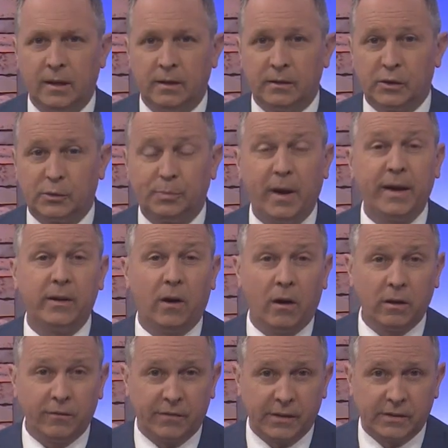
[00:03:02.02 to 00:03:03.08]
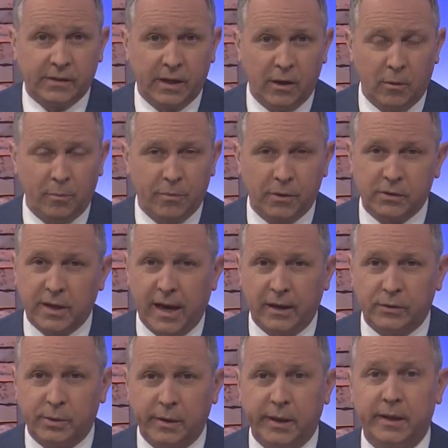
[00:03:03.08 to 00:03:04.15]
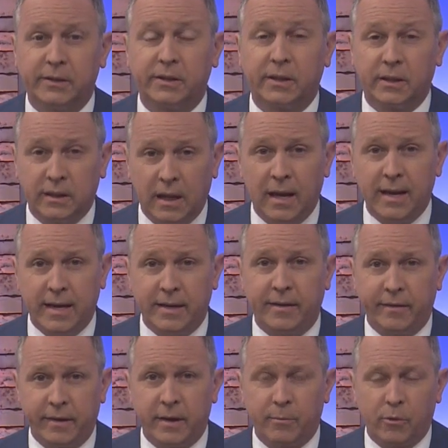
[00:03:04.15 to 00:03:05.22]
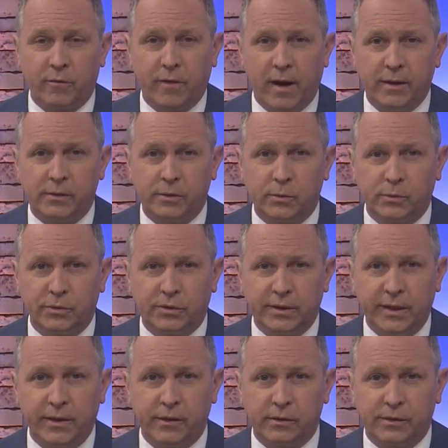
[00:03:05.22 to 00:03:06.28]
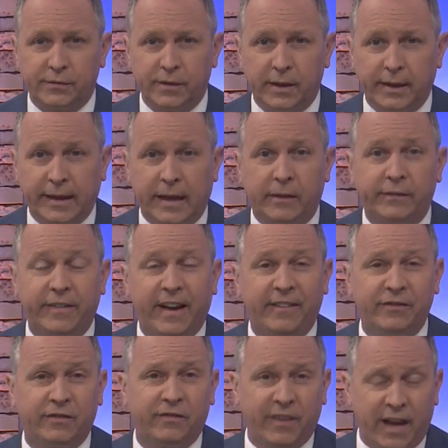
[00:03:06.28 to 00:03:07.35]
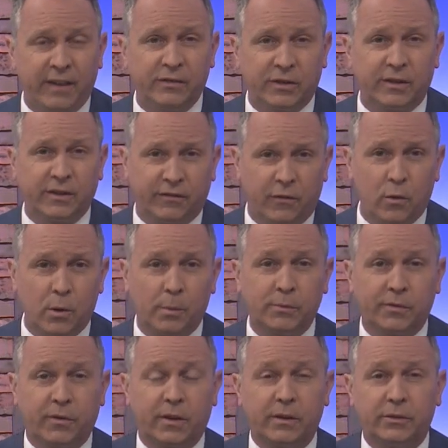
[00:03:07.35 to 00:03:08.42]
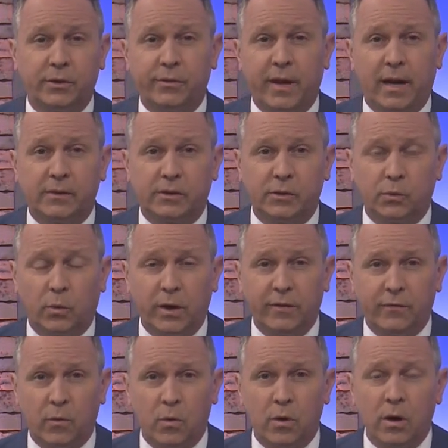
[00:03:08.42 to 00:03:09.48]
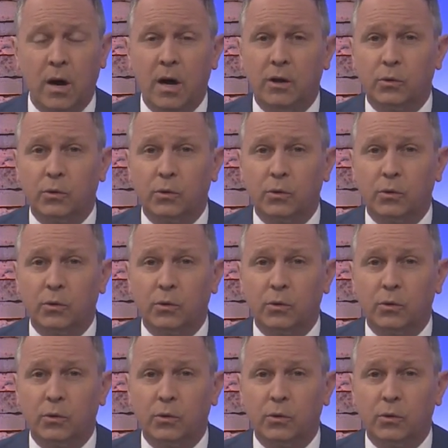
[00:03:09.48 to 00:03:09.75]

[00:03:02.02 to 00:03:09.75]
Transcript: Despite all of this help, there's actually a decline in the number of high school seniors filling out FAFSA forms for the 2024